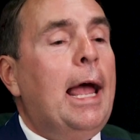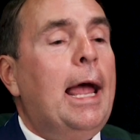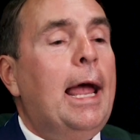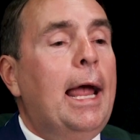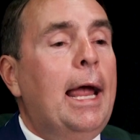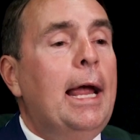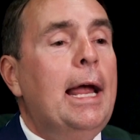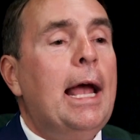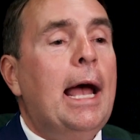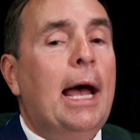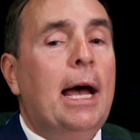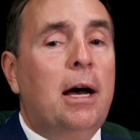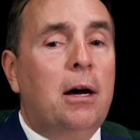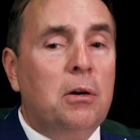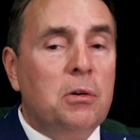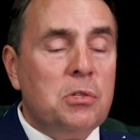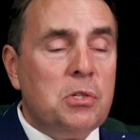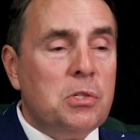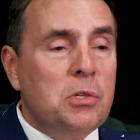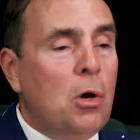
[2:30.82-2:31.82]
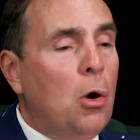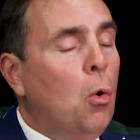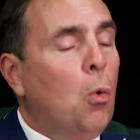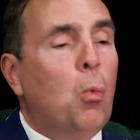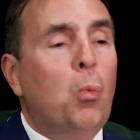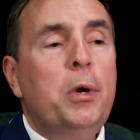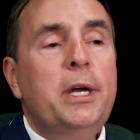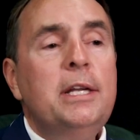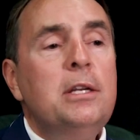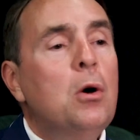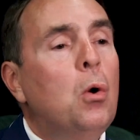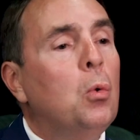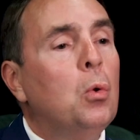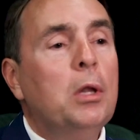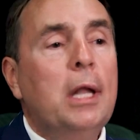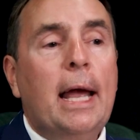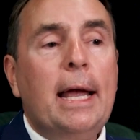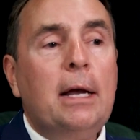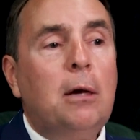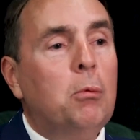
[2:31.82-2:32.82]
hey, House, we don't
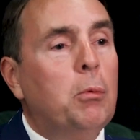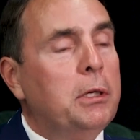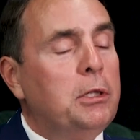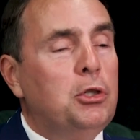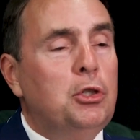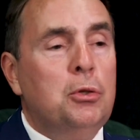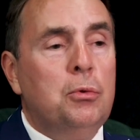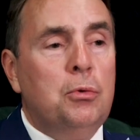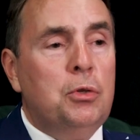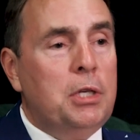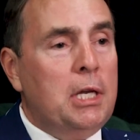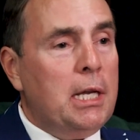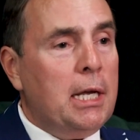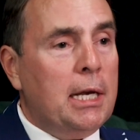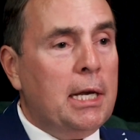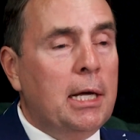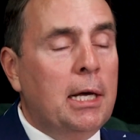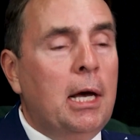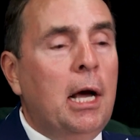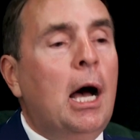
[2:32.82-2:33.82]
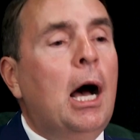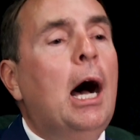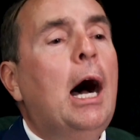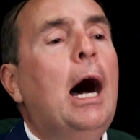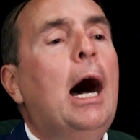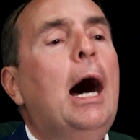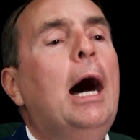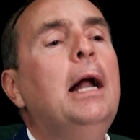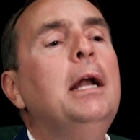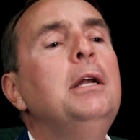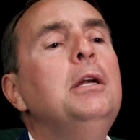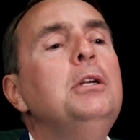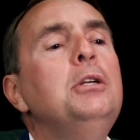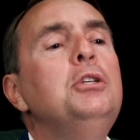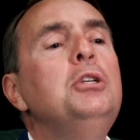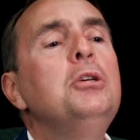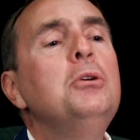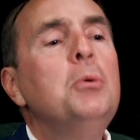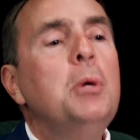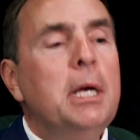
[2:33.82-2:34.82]
like what you did.
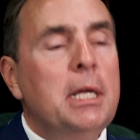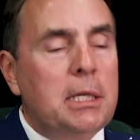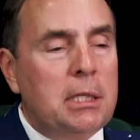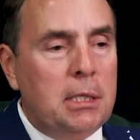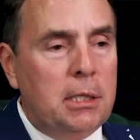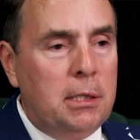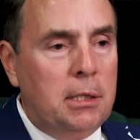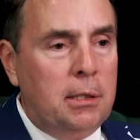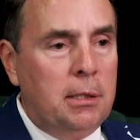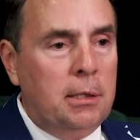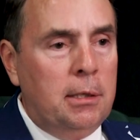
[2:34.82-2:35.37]
Undo it.